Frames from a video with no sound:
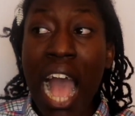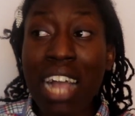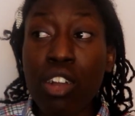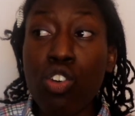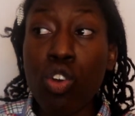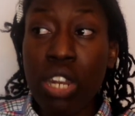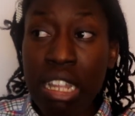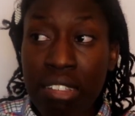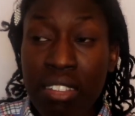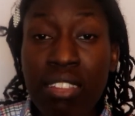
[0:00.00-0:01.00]

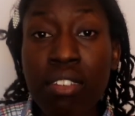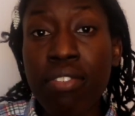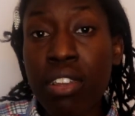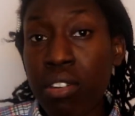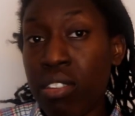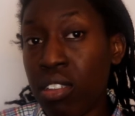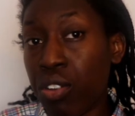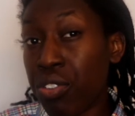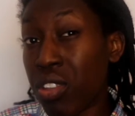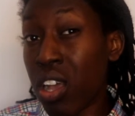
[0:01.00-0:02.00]
acknowledge the severity
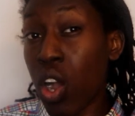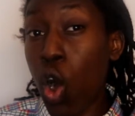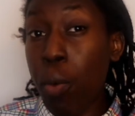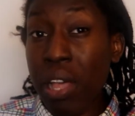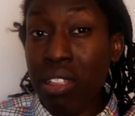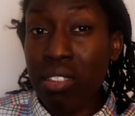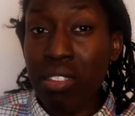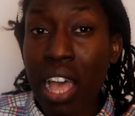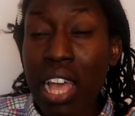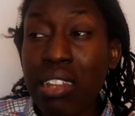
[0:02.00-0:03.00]
of certain
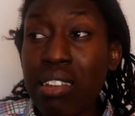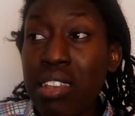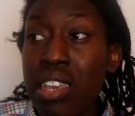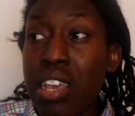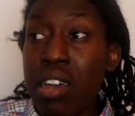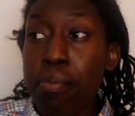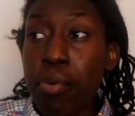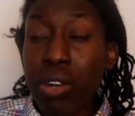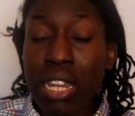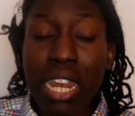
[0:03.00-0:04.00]
comments and
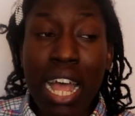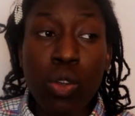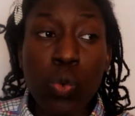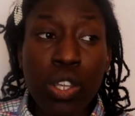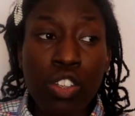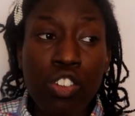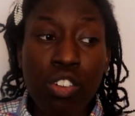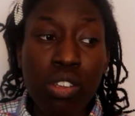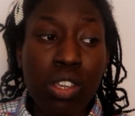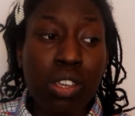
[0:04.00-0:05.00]
body
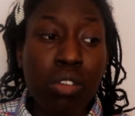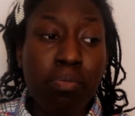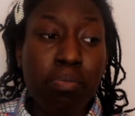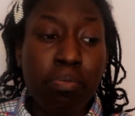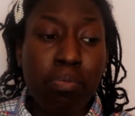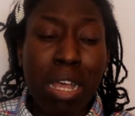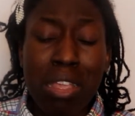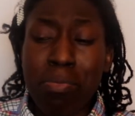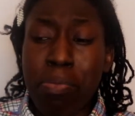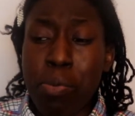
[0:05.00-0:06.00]
language
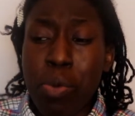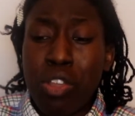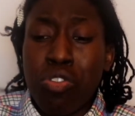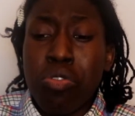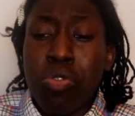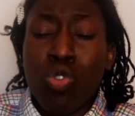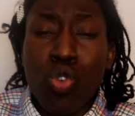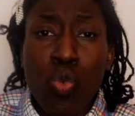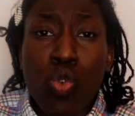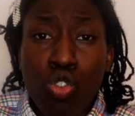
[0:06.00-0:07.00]
like people exude
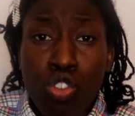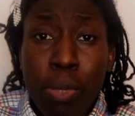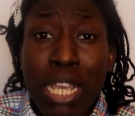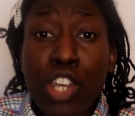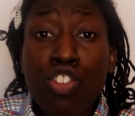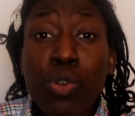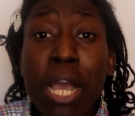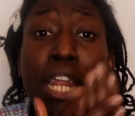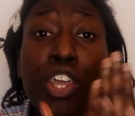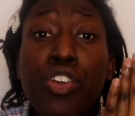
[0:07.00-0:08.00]
towards you because you
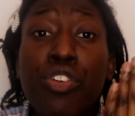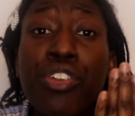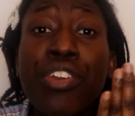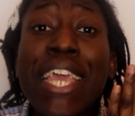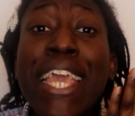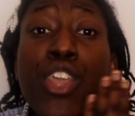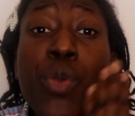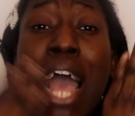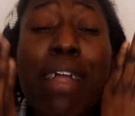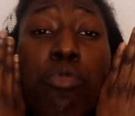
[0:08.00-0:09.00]
got
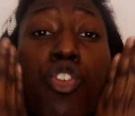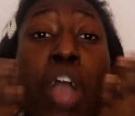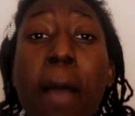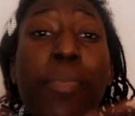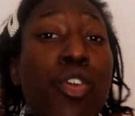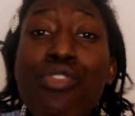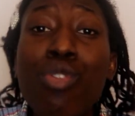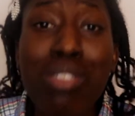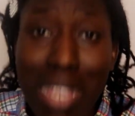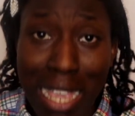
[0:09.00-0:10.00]
you got
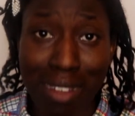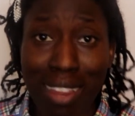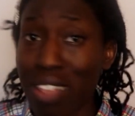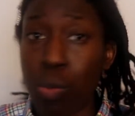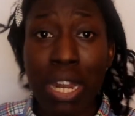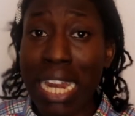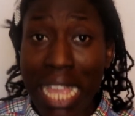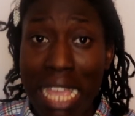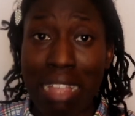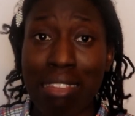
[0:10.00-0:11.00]
beautiful skin. That's what it
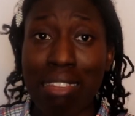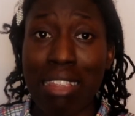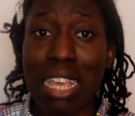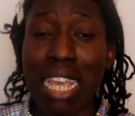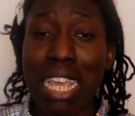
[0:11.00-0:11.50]
is.